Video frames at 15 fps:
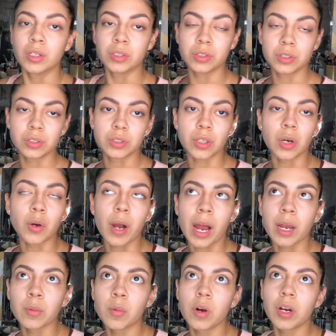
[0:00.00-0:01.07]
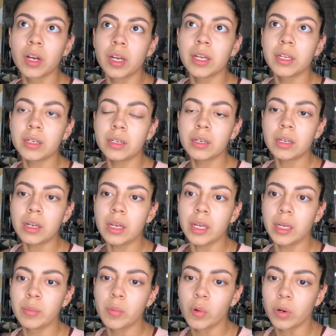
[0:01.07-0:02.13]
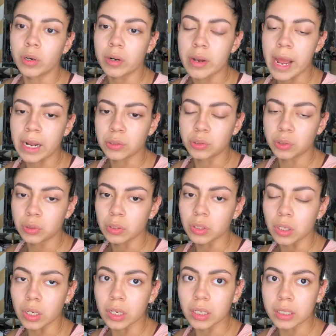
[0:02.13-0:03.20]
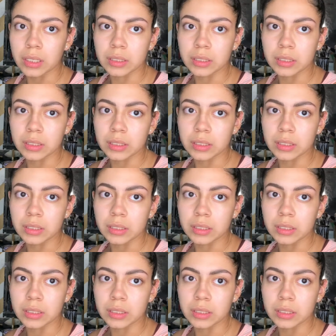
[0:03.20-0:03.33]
So I want a more natural look,